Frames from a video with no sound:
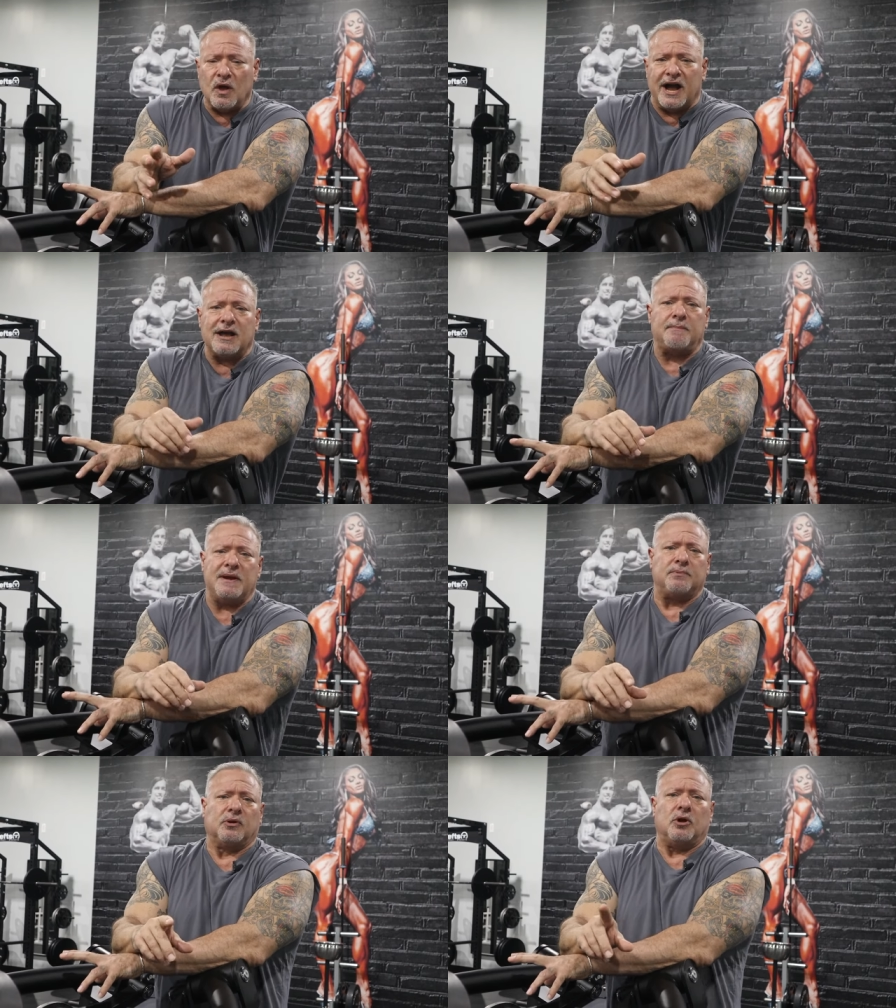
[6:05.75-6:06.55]
I got
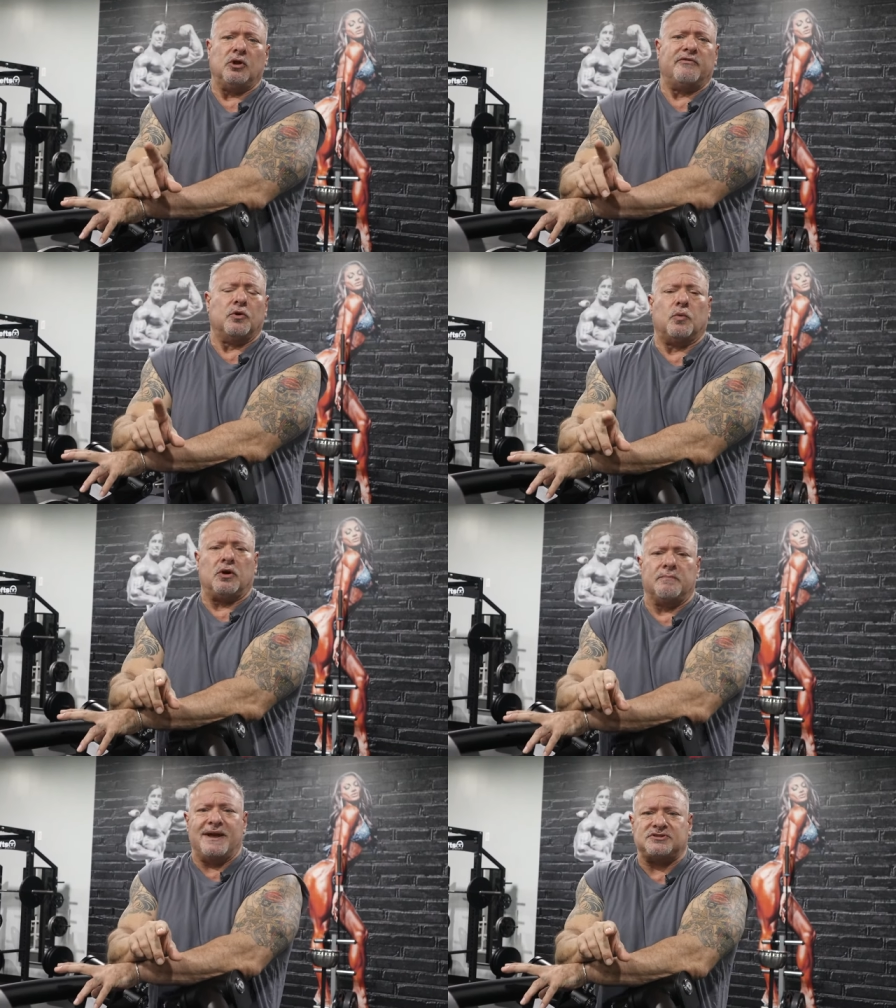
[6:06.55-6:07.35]
people all over the
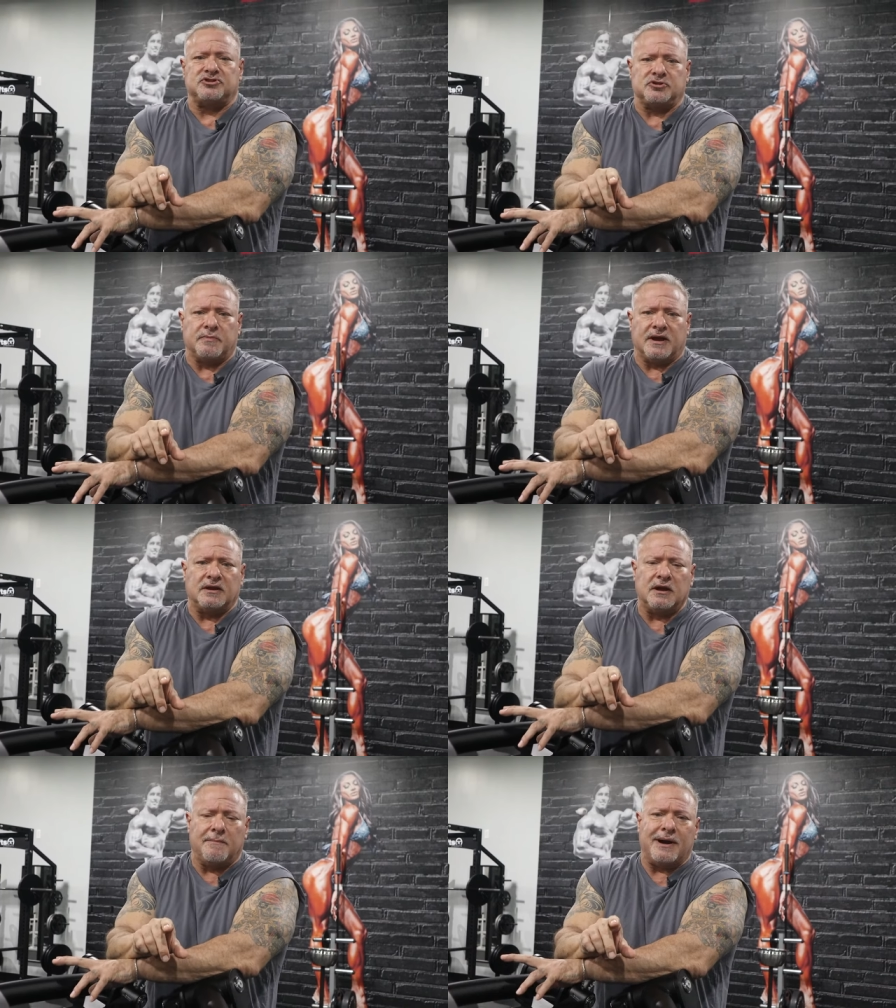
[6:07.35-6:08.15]
world messaging
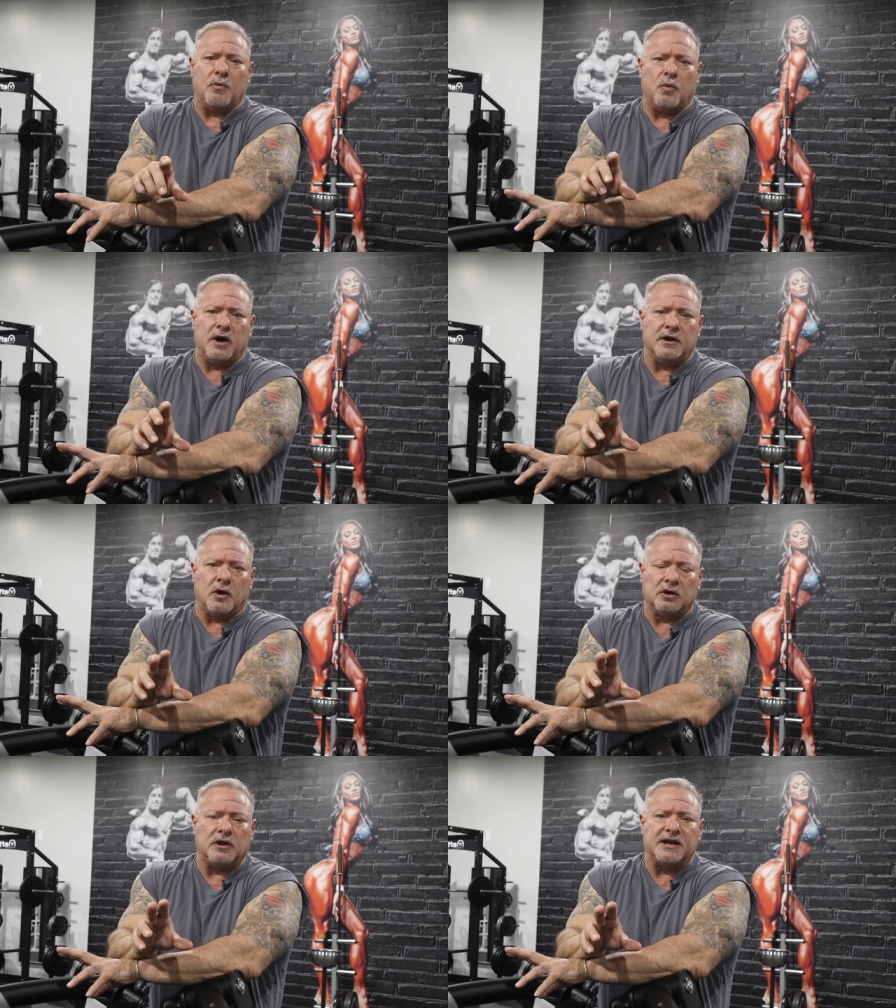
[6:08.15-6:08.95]
me about wanting
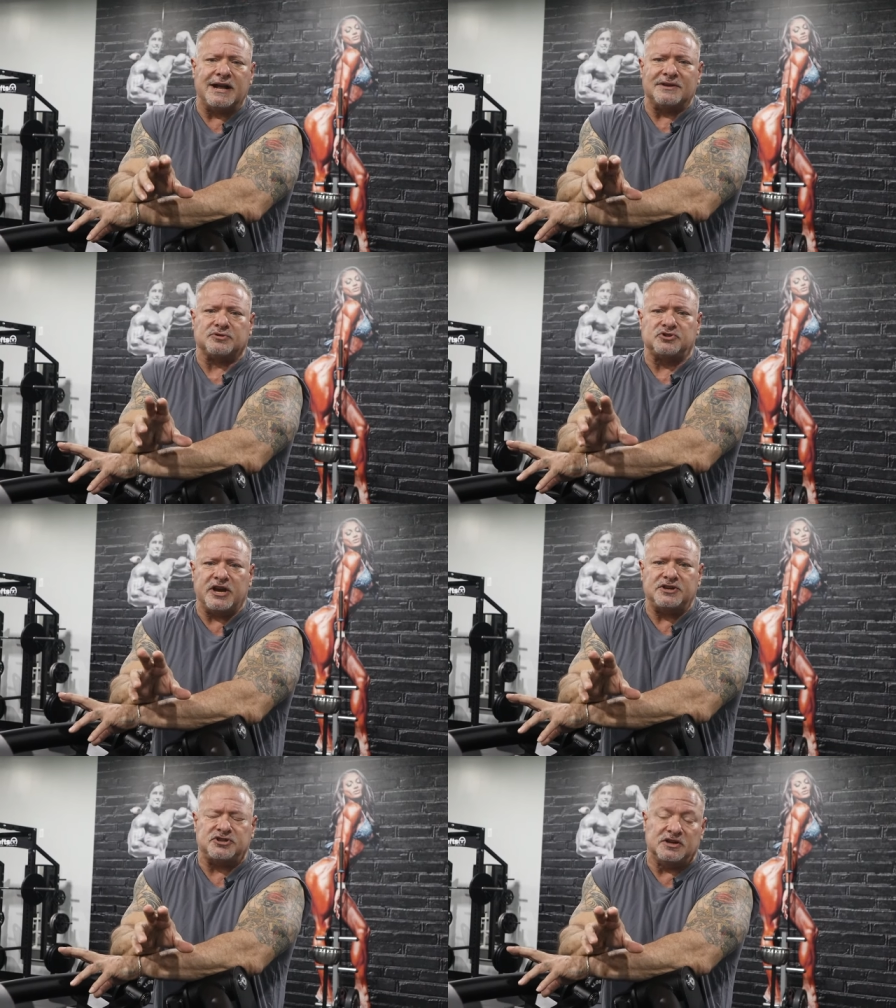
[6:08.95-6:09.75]
online
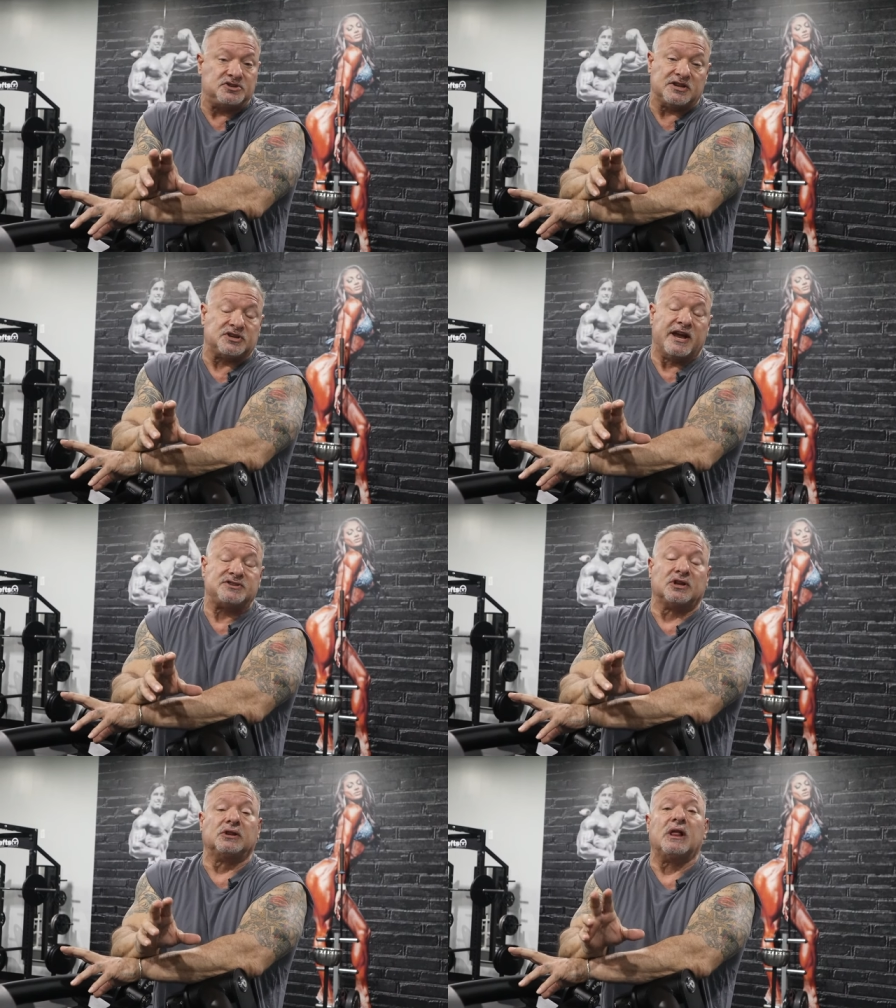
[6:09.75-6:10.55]
consultation. It's,
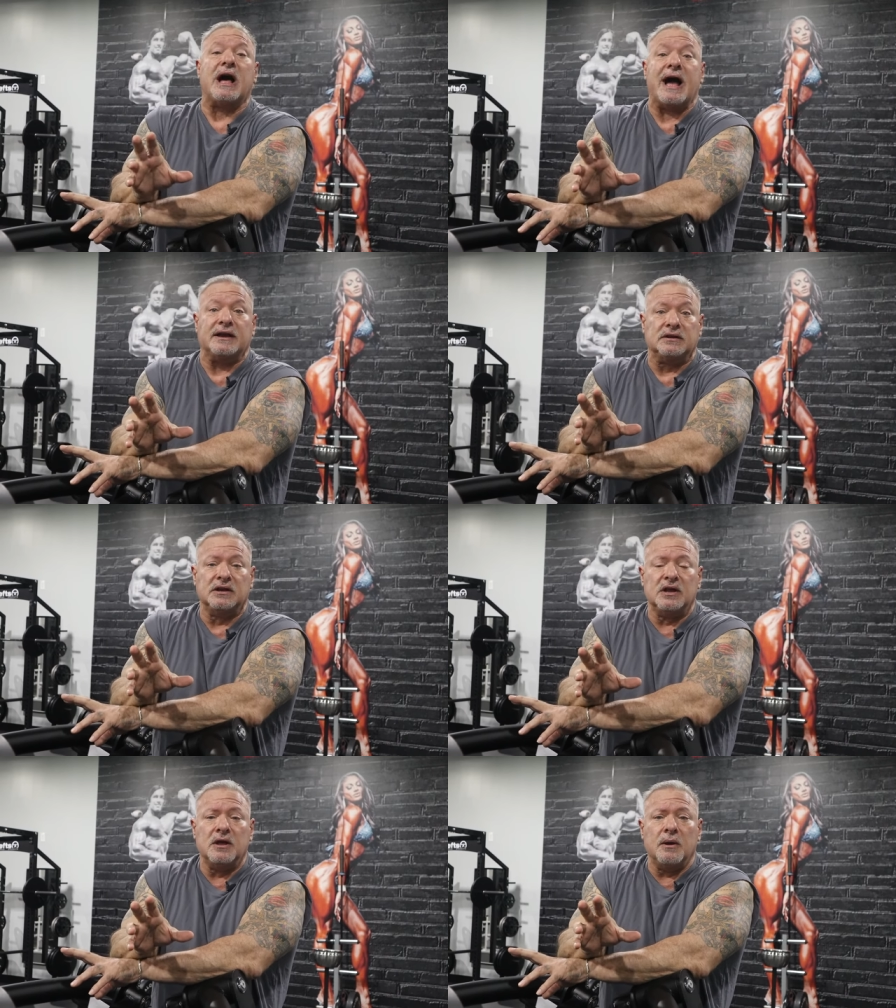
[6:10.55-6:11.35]
it's a lot.
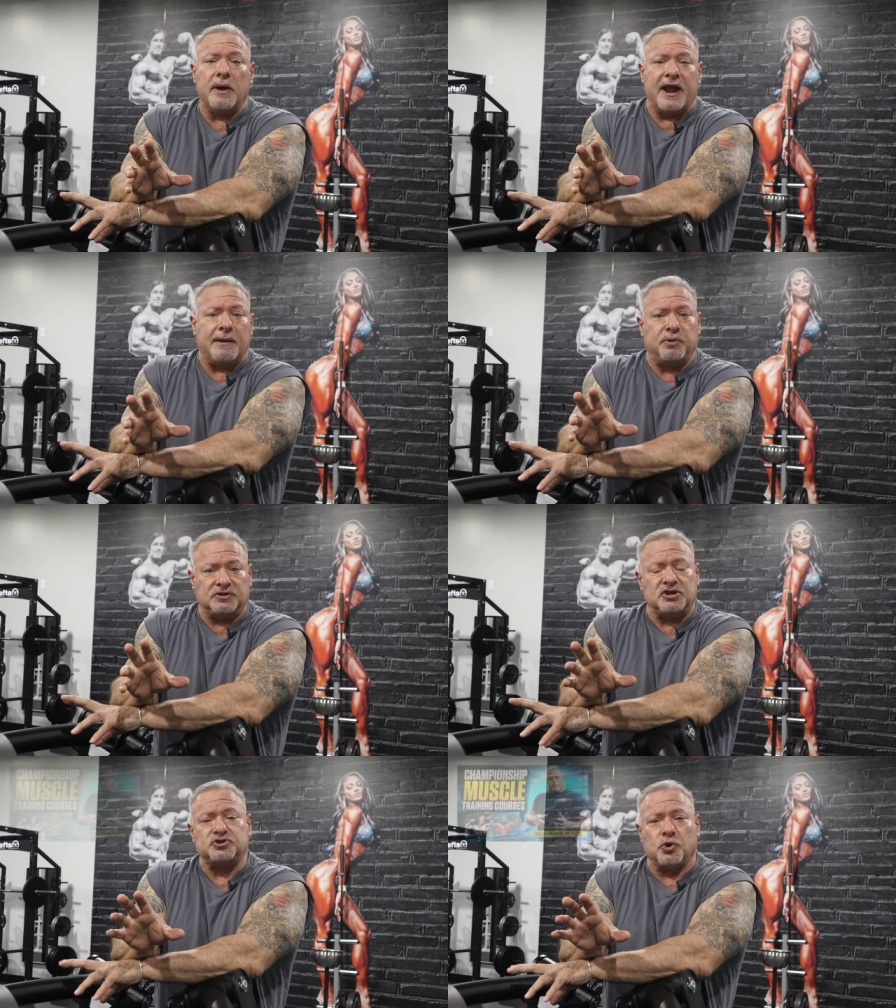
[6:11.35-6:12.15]
And I
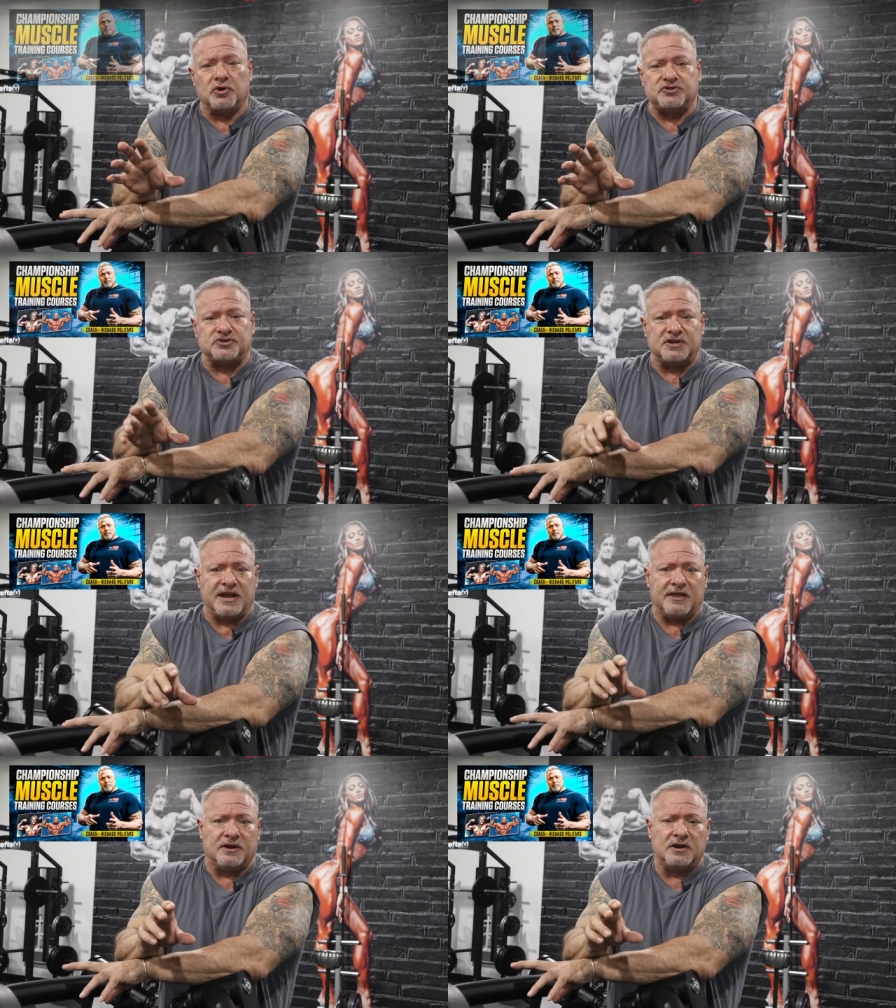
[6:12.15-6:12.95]
put these courses
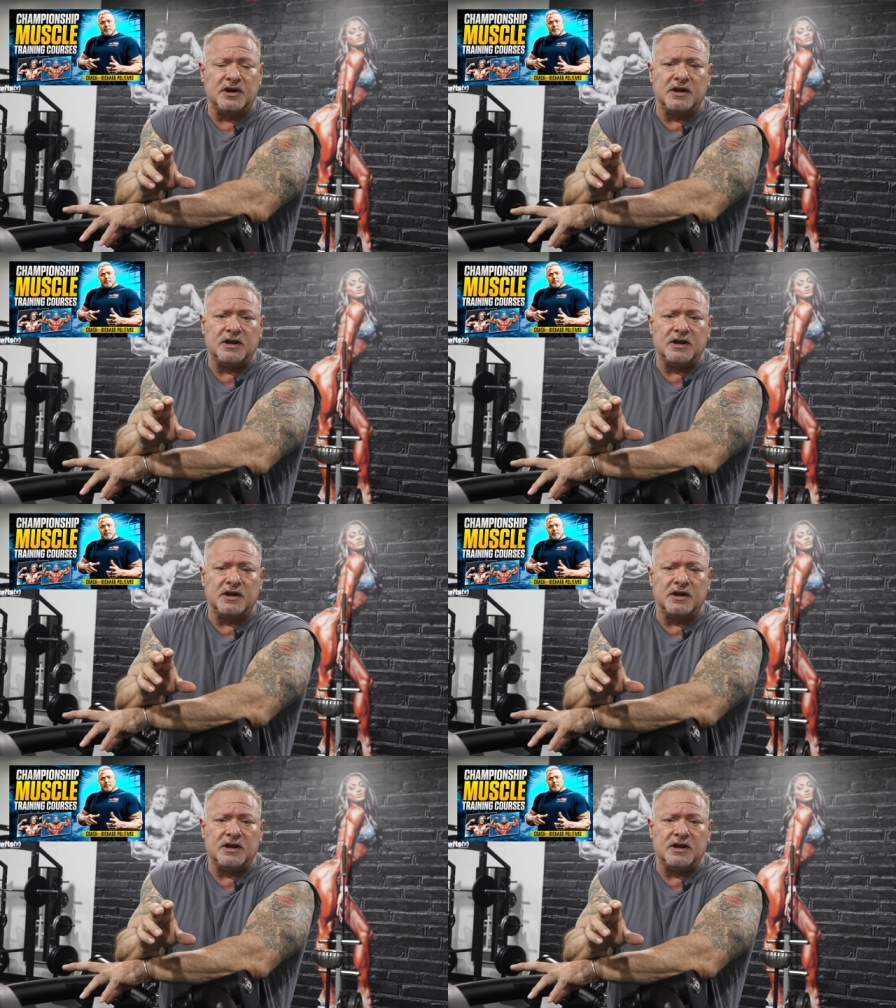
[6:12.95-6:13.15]
together,